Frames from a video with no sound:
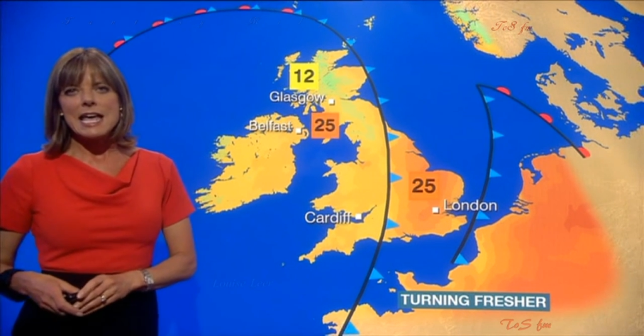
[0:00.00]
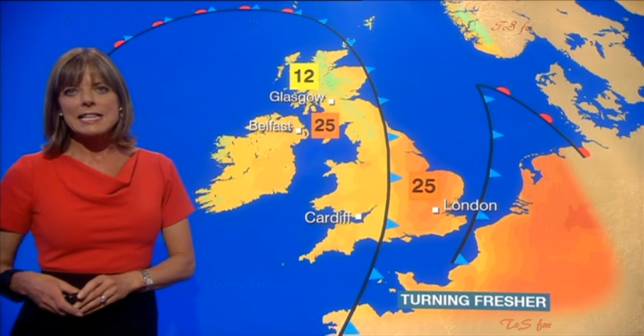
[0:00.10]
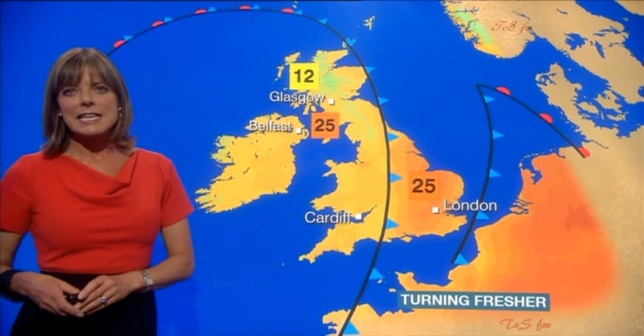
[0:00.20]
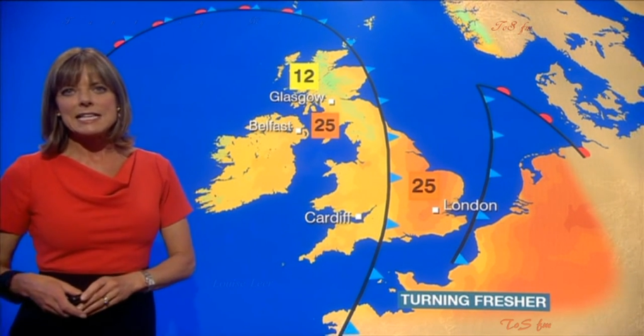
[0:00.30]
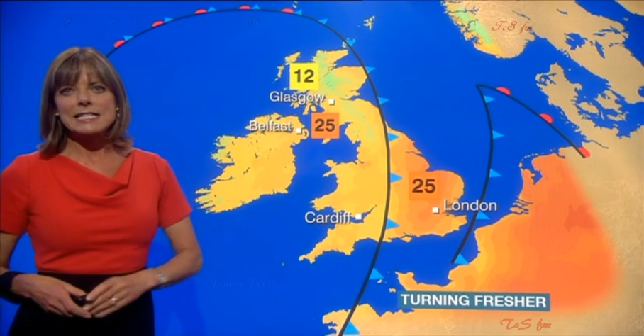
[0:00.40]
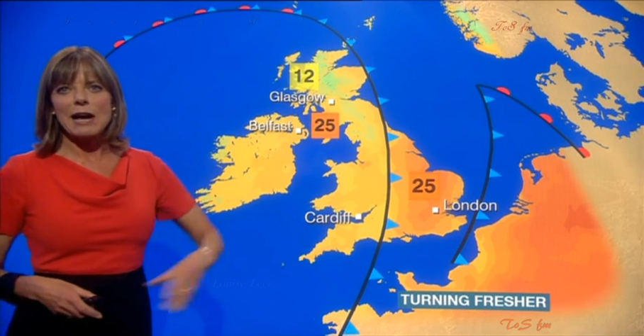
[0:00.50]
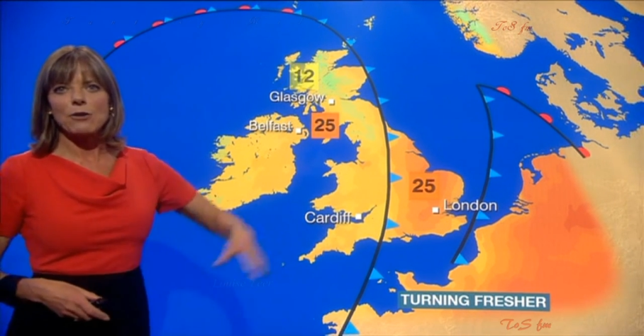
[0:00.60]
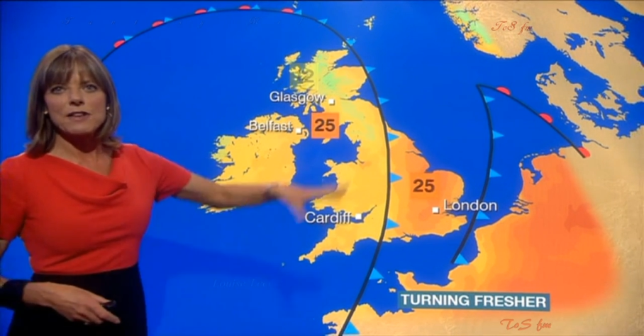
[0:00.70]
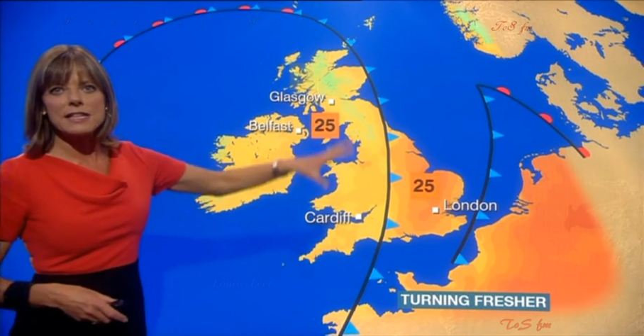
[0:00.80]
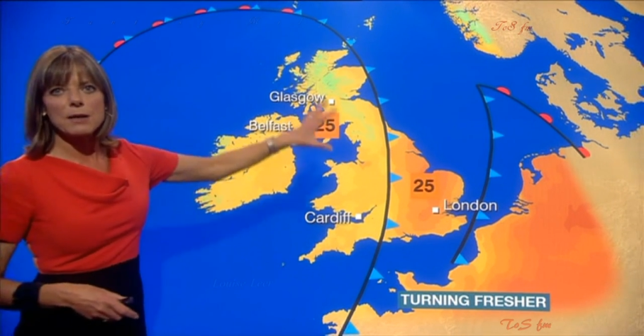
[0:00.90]
in the
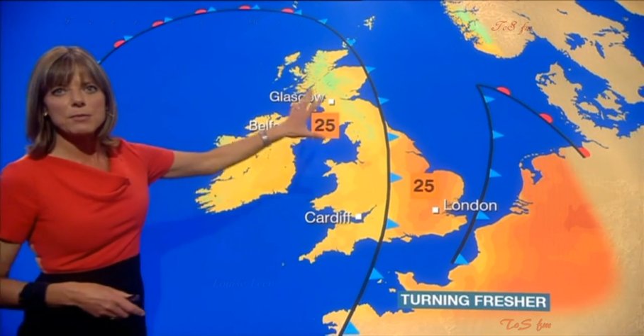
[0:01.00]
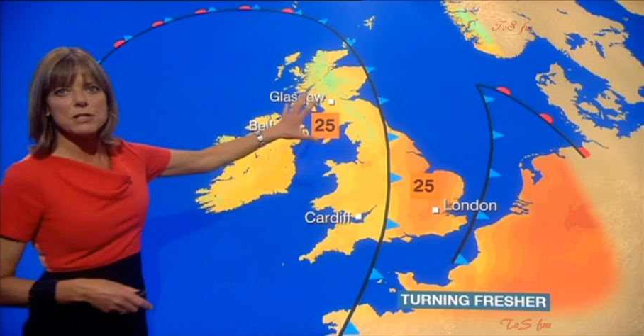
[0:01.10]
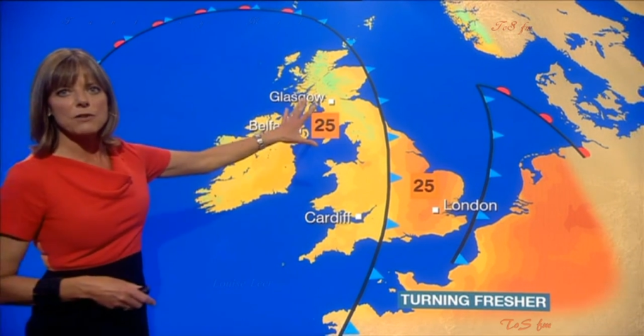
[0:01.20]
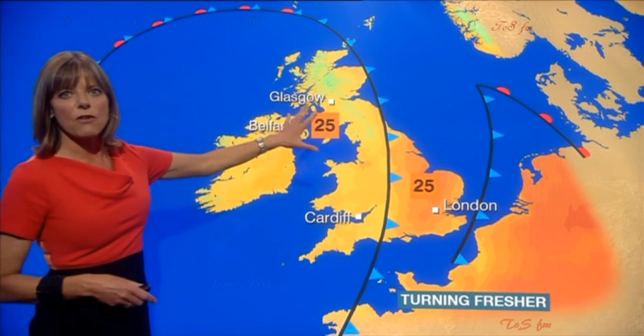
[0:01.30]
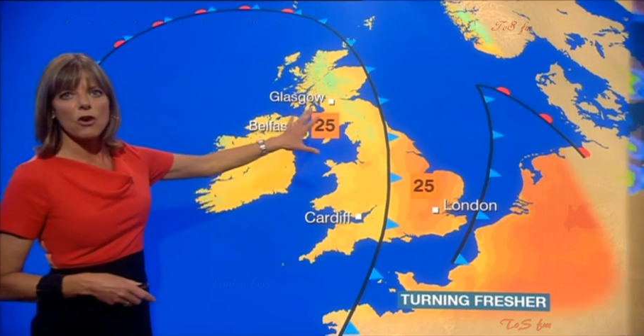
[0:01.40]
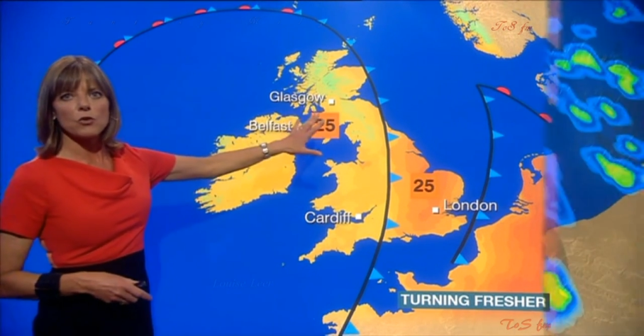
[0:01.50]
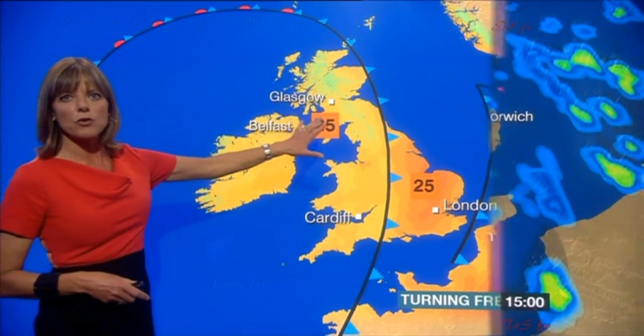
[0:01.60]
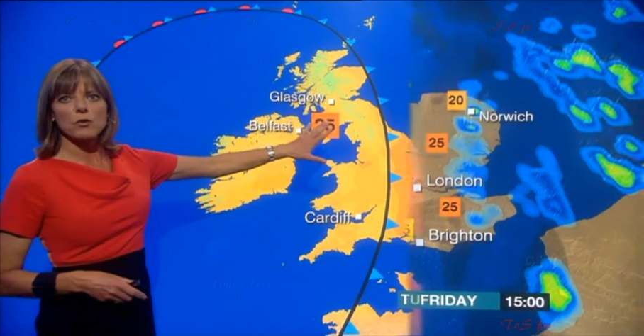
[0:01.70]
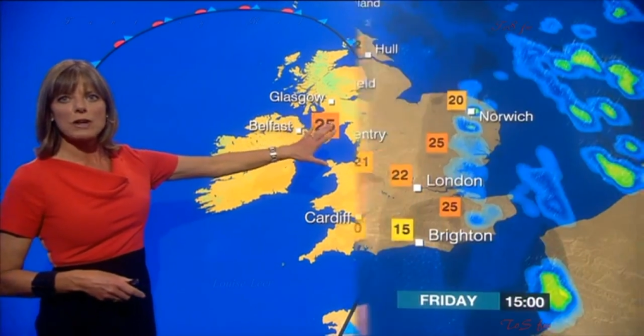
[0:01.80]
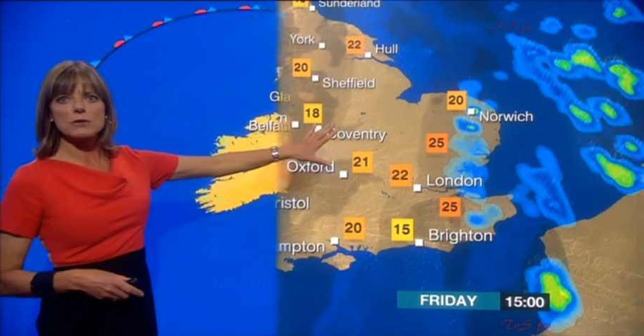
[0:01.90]
southeast. Up into the far
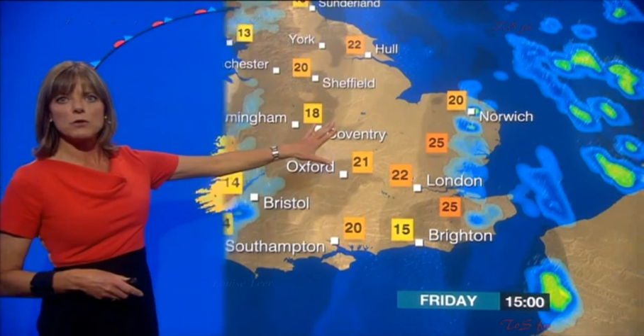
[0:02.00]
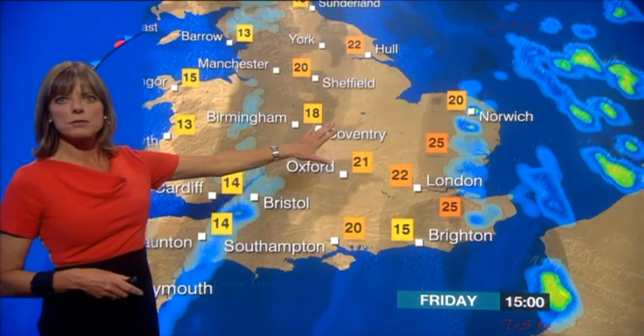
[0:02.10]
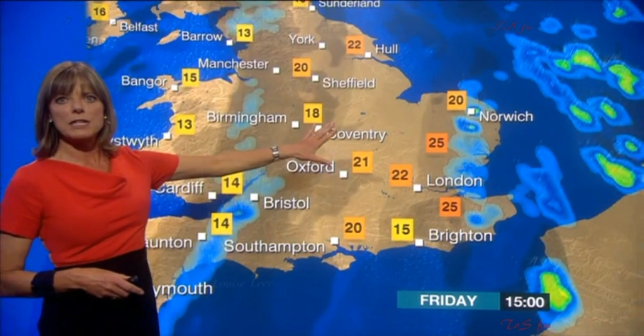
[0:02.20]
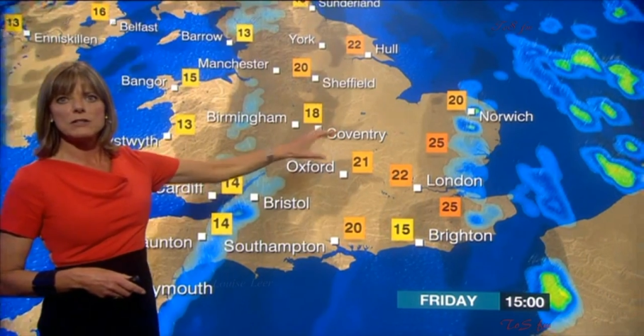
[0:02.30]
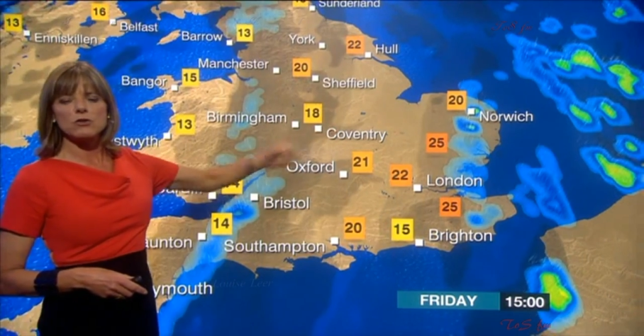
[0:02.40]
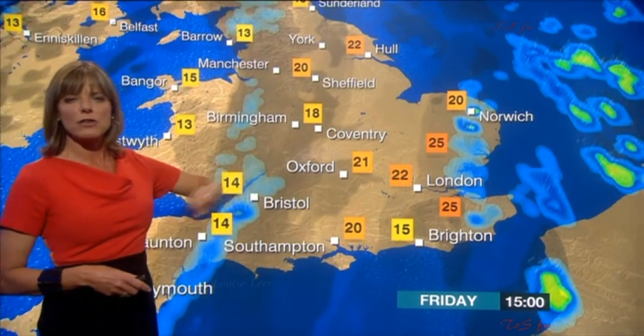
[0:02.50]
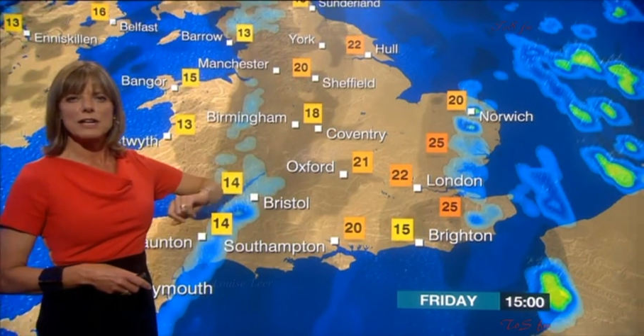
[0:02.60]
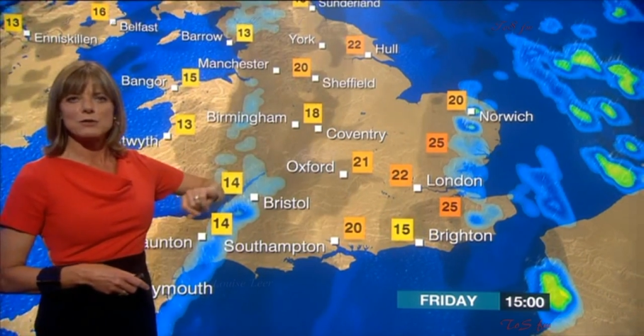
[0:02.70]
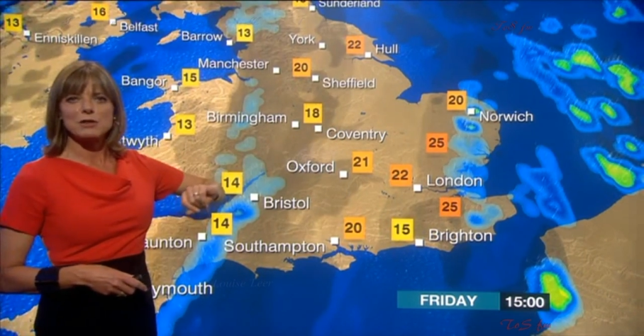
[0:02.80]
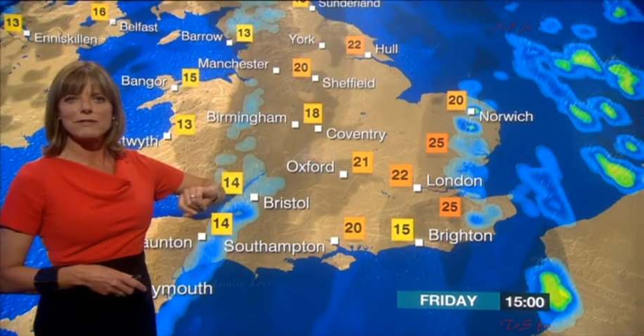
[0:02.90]
north and west, Oops, ignore
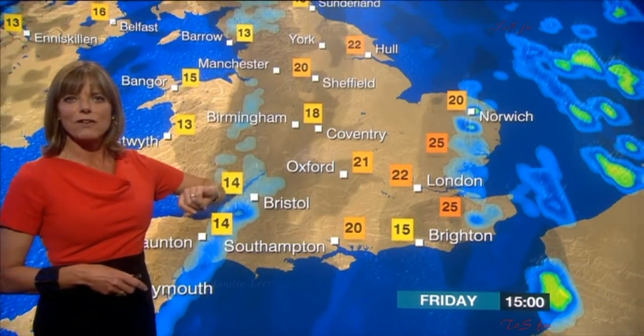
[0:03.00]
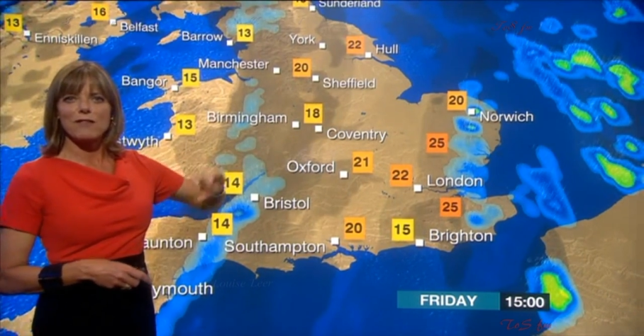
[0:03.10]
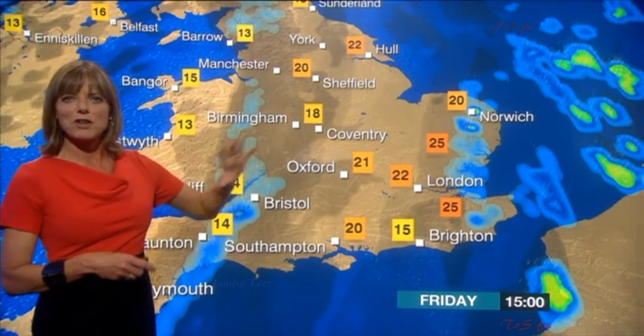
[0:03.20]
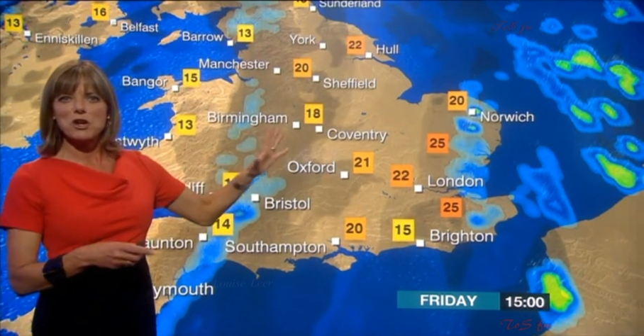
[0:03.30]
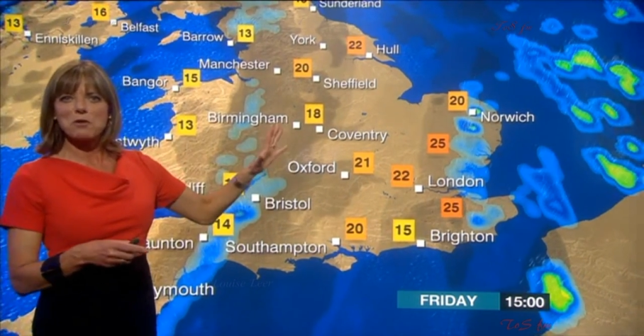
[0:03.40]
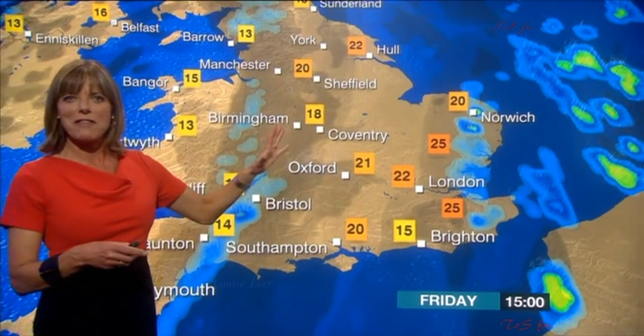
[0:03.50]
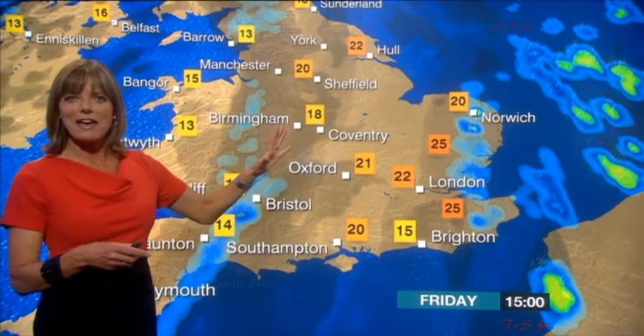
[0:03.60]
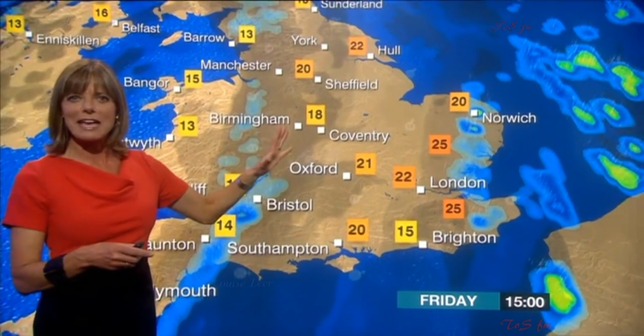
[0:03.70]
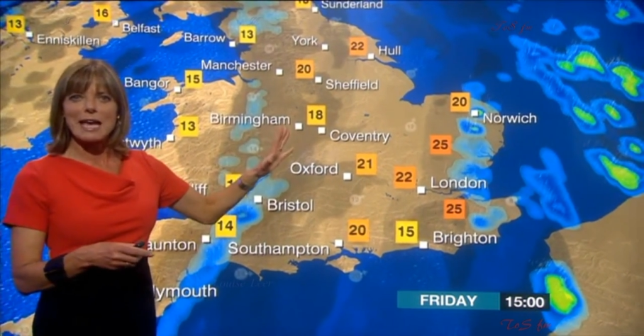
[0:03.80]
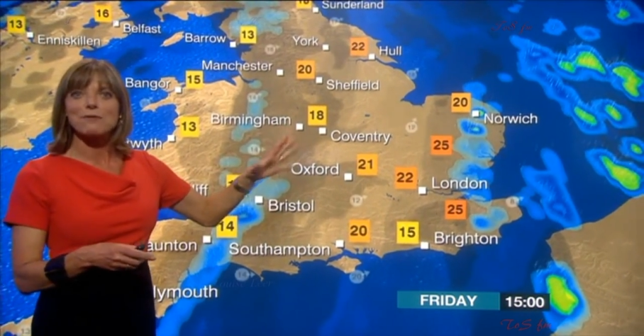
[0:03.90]
that 25. I don't know where
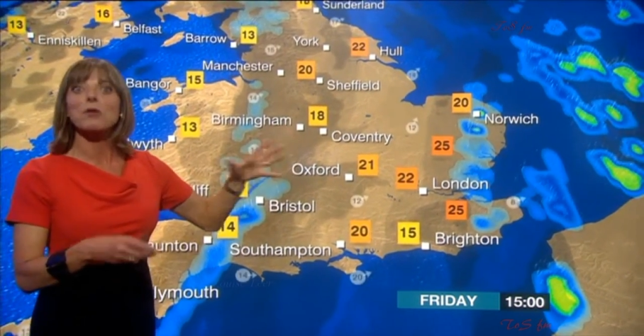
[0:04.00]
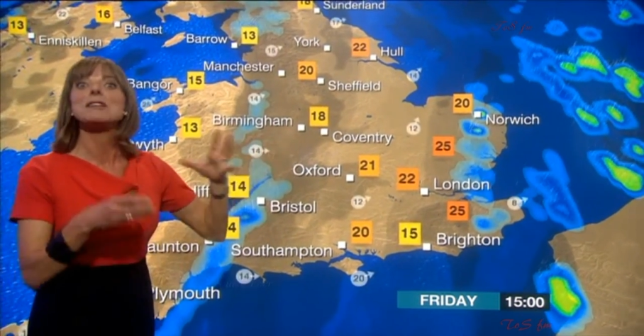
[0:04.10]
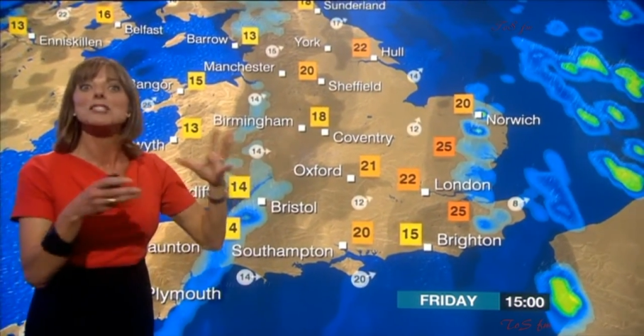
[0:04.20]
that came from.